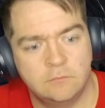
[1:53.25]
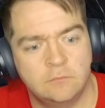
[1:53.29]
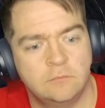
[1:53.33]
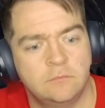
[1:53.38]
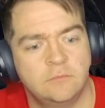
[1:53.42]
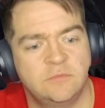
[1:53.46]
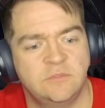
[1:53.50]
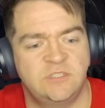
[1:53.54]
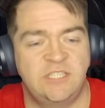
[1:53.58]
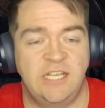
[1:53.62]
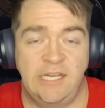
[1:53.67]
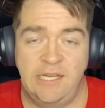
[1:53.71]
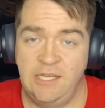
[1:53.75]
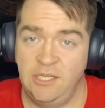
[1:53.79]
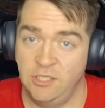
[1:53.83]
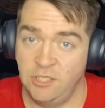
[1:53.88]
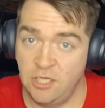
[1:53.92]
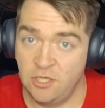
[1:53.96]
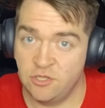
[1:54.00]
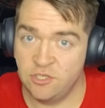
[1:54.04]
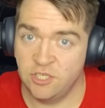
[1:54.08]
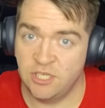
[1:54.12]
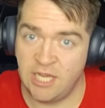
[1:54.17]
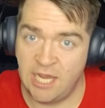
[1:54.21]
take
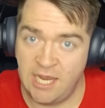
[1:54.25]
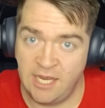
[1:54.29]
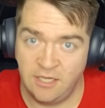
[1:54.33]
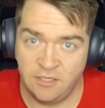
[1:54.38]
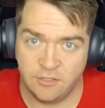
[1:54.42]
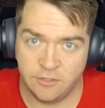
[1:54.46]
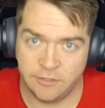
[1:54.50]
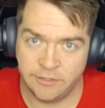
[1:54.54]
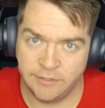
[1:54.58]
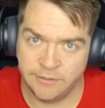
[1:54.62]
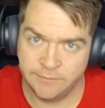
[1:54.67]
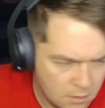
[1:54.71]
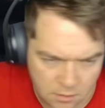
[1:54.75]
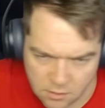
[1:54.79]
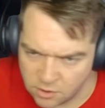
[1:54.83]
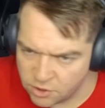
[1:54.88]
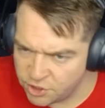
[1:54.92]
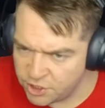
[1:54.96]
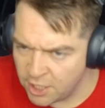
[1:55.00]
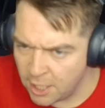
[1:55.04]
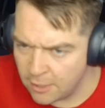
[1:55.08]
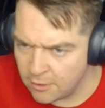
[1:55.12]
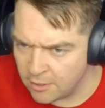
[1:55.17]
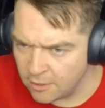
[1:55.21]
another gander.
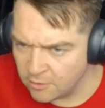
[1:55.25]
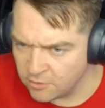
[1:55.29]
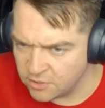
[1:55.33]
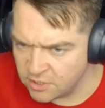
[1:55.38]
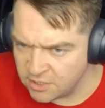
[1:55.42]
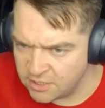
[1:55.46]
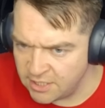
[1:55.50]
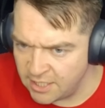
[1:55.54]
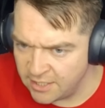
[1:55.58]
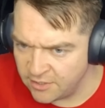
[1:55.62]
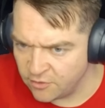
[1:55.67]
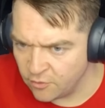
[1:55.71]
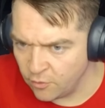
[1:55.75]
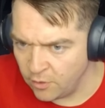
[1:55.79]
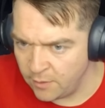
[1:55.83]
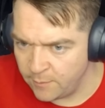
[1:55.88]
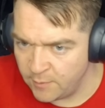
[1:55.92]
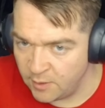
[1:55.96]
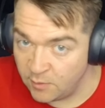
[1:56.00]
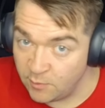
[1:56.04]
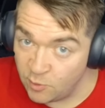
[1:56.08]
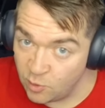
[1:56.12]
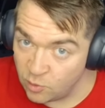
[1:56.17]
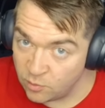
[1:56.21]
Shout out to Death Cream
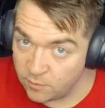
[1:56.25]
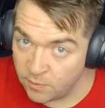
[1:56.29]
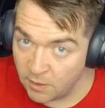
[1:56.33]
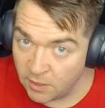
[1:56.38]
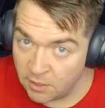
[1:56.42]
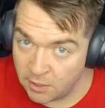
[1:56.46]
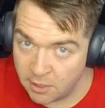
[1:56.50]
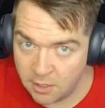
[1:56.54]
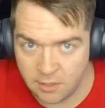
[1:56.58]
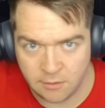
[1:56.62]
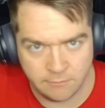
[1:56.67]
and Moon Bunny.